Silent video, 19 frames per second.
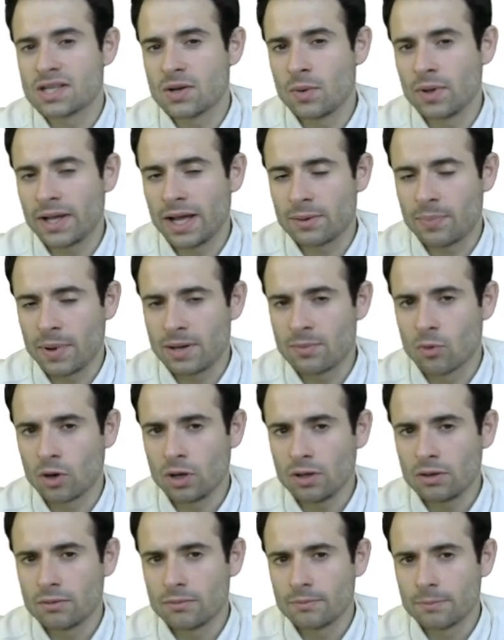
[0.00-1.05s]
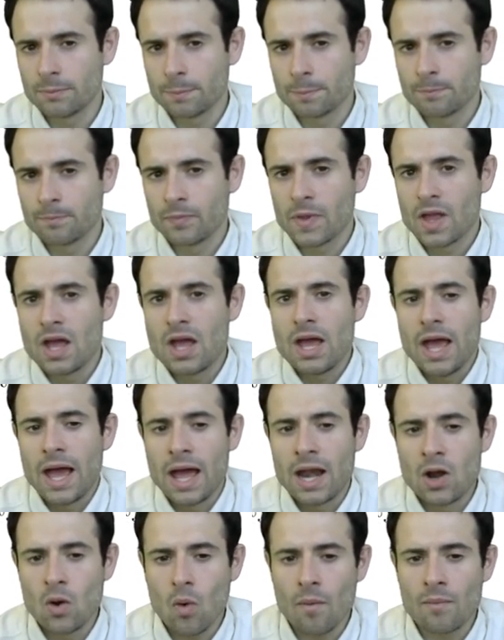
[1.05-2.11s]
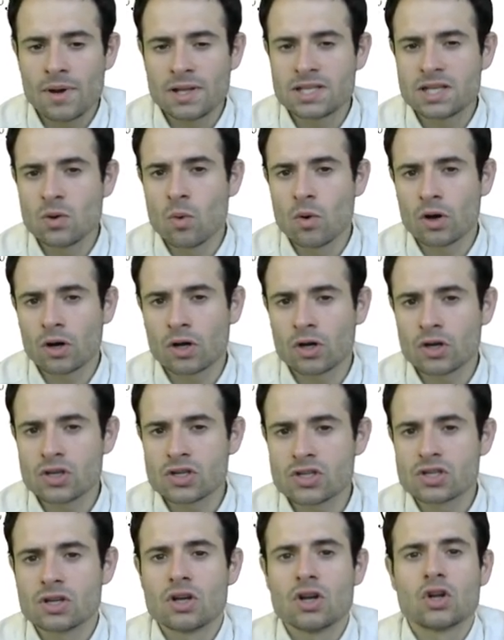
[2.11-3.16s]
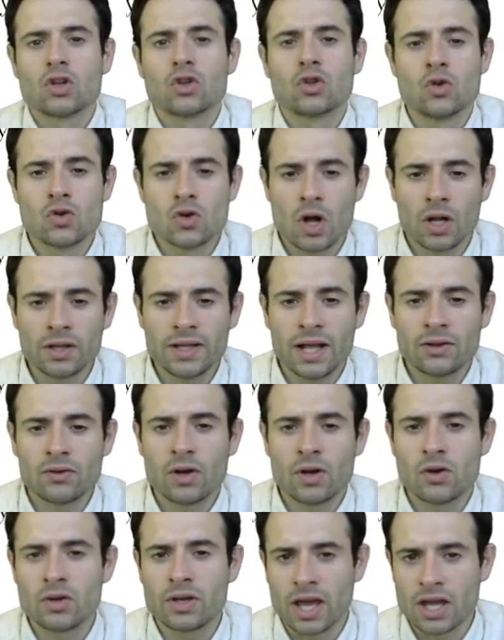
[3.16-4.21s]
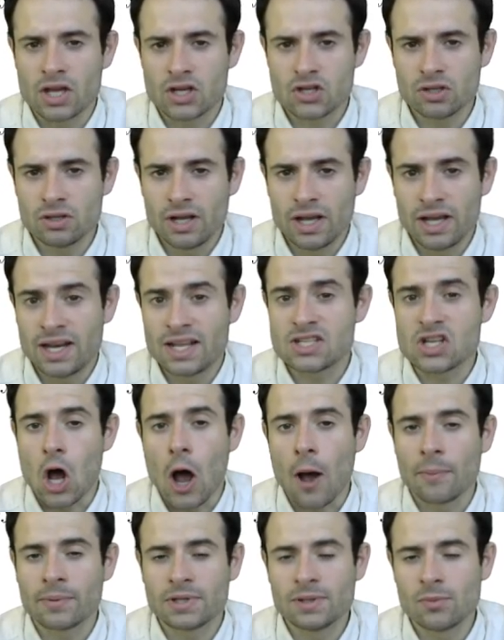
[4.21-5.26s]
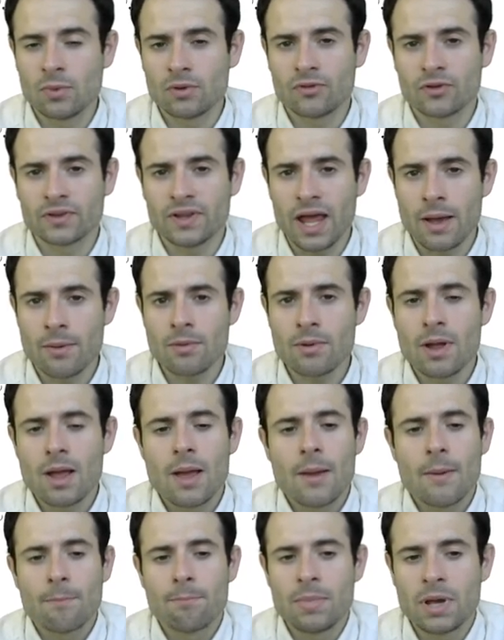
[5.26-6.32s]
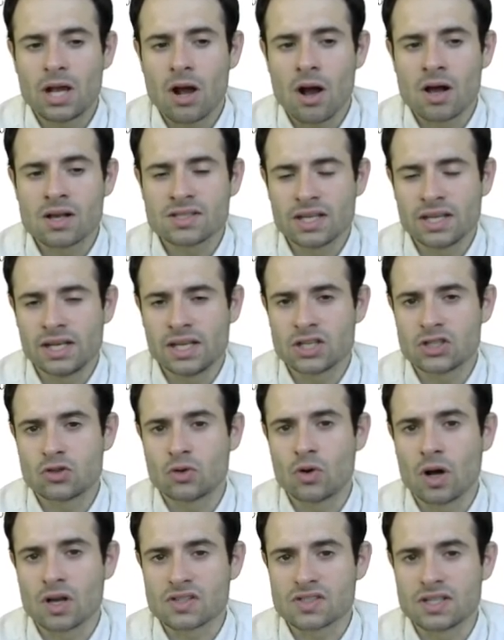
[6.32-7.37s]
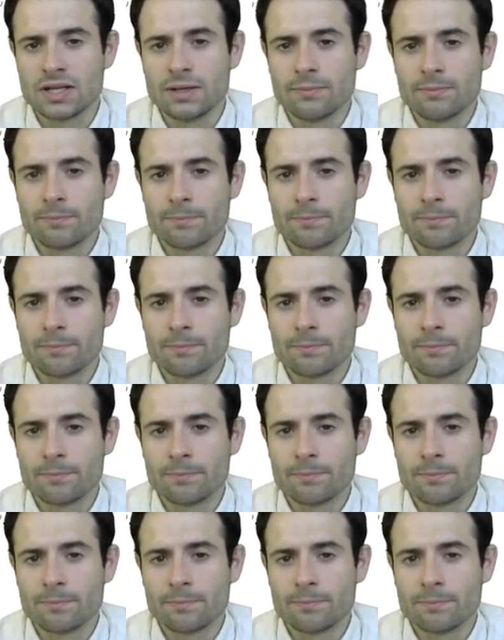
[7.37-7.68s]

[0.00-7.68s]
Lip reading: they will get paid more. And low ability workers do not get an education. It is optimal for them because it is too costly.